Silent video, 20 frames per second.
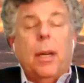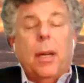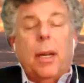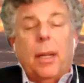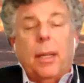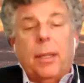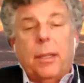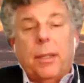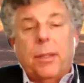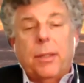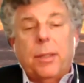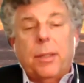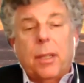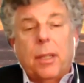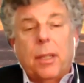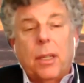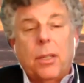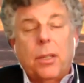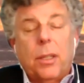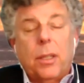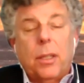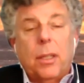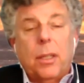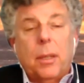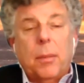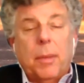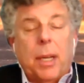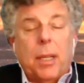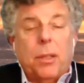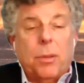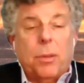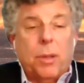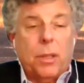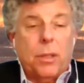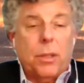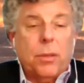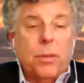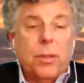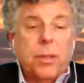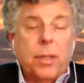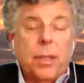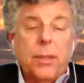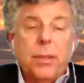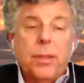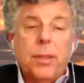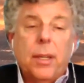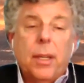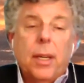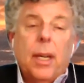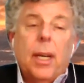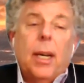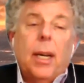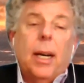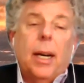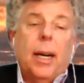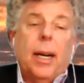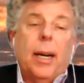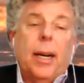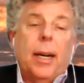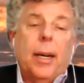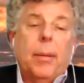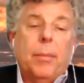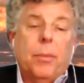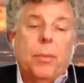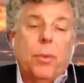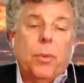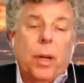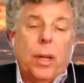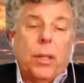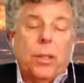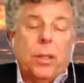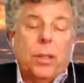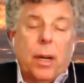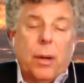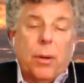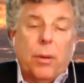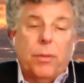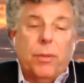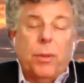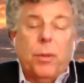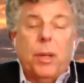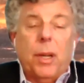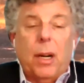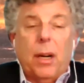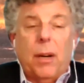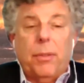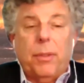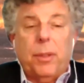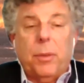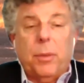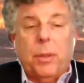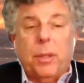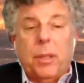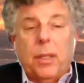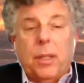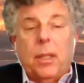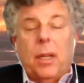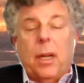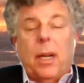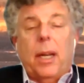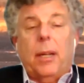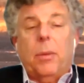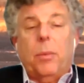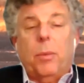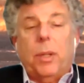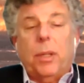at least initially, a major issues list, which I review carefully with the client.